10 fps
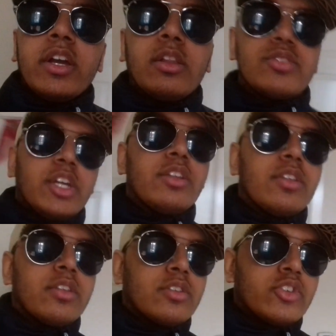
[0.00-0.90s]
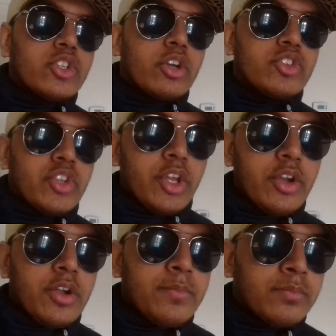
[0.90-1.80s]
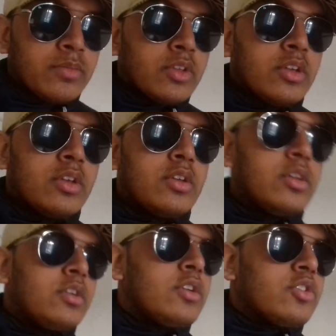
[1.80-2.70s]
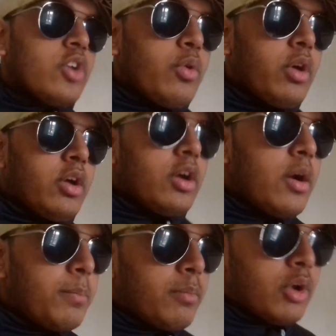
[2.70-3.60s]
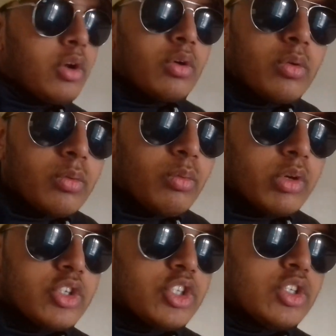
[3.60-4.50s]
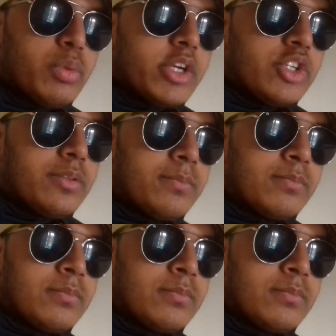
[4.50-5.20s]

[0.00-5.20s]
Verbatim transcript: Hey, Lieutenant Sergeant here. So, um, what's the situation?